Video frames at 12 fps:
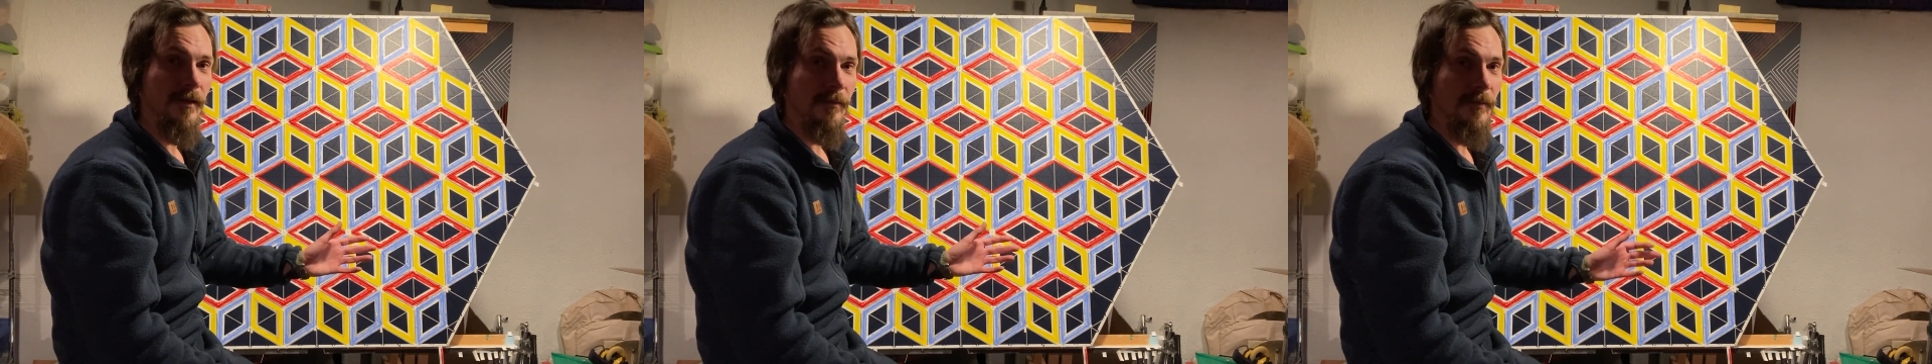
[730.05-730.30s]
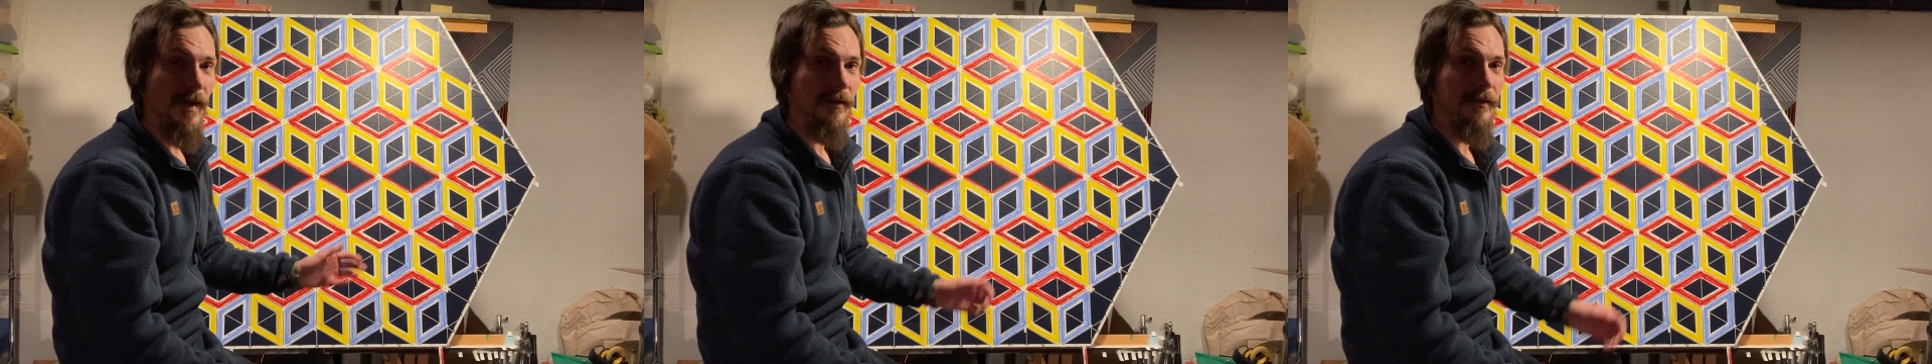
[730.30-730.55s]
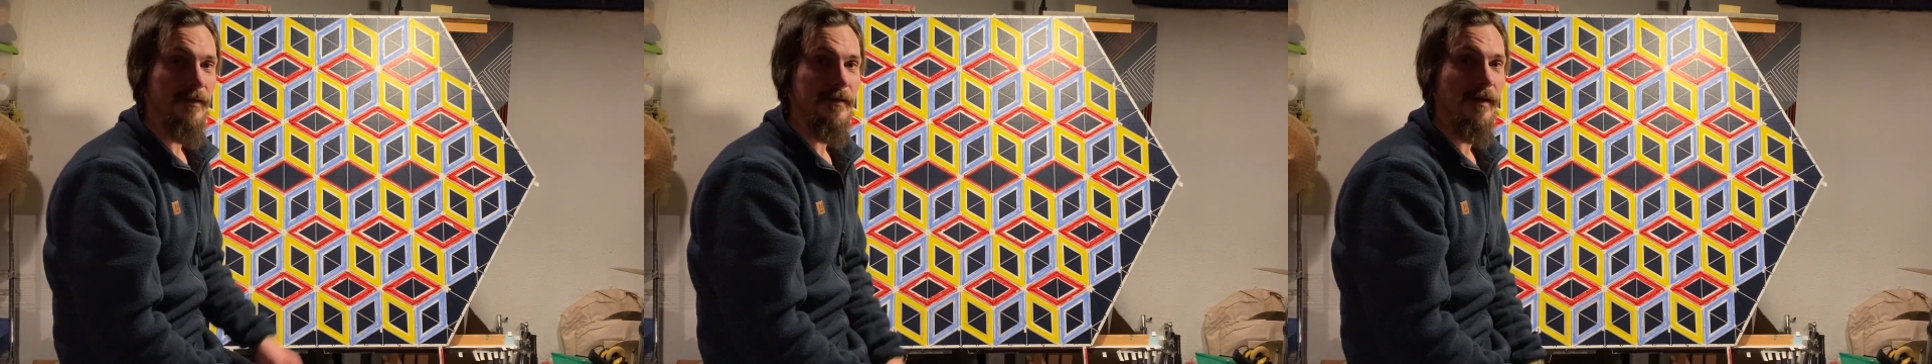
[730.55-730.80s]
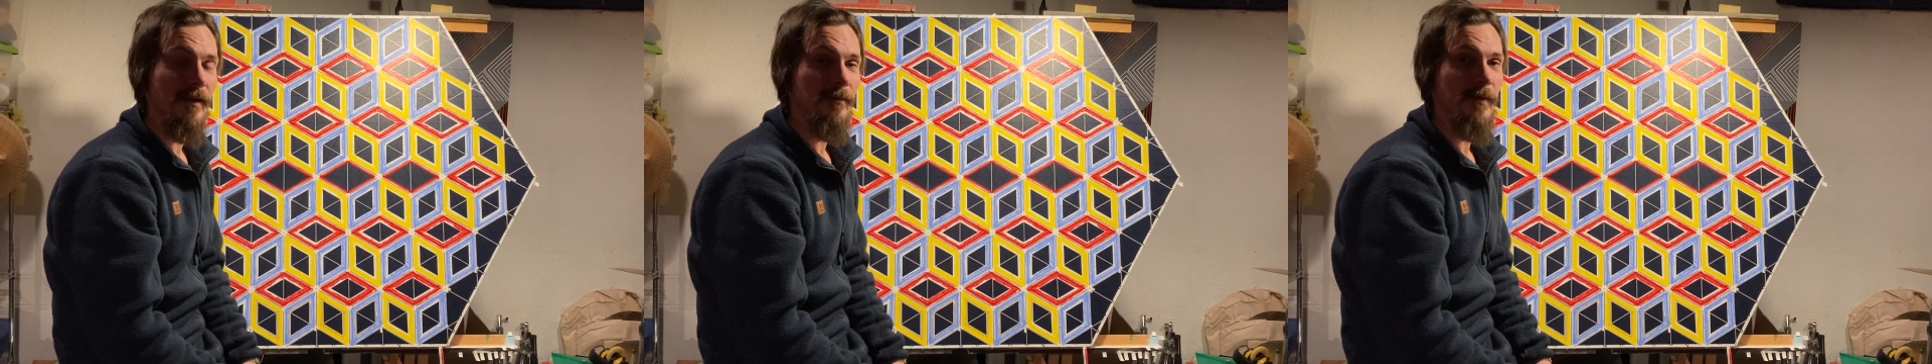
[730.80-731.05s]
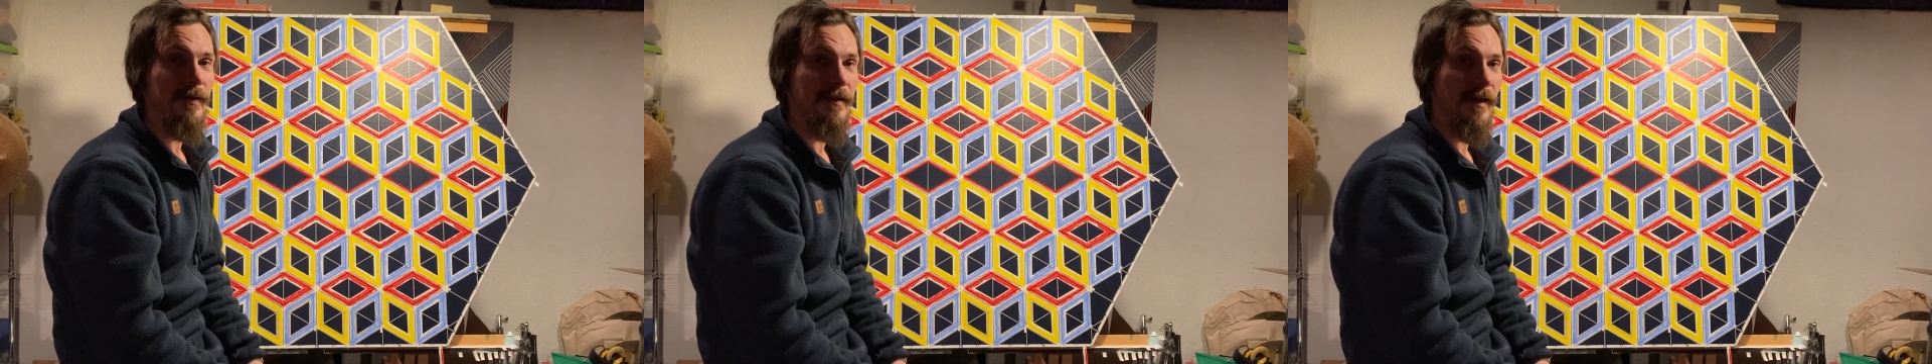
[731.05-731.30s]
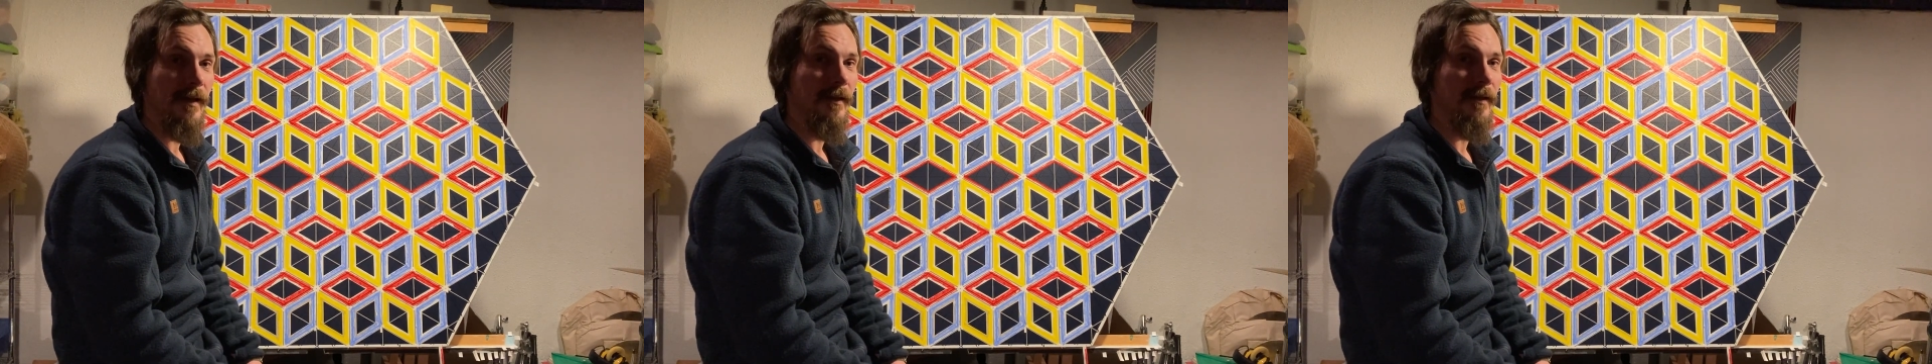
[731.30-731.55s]
make the same
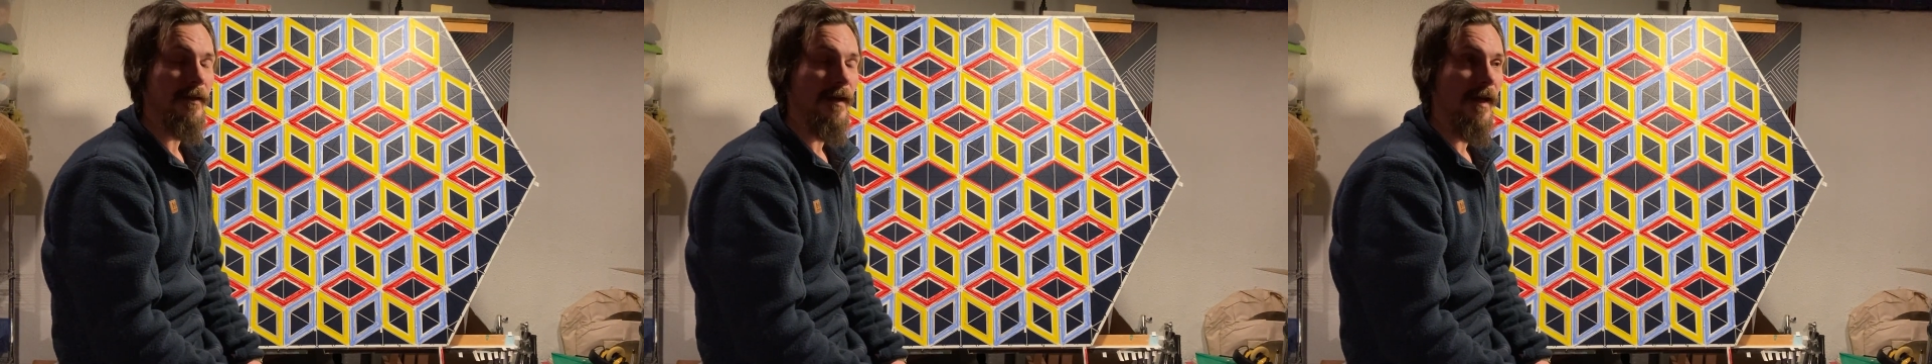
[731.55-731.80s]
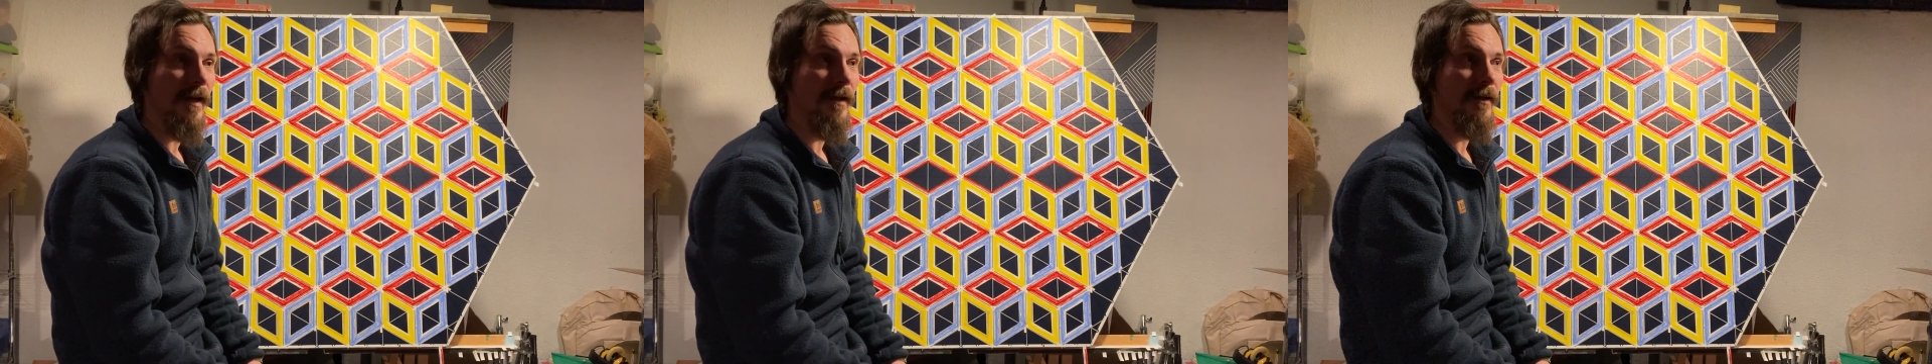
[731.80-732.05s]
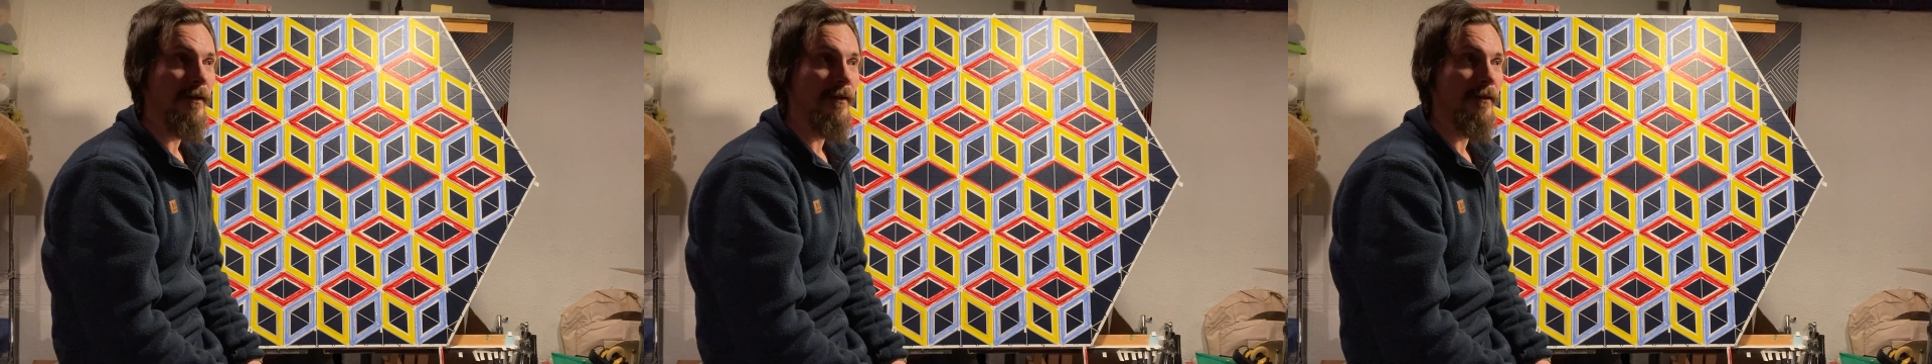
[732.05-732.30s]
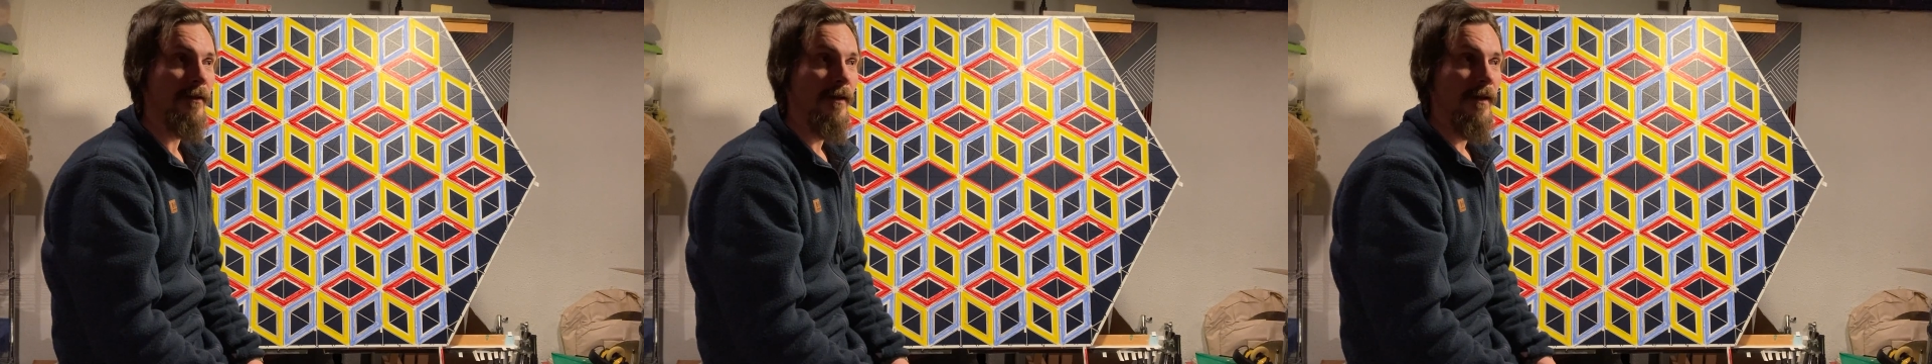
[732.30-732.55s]
mistake again, and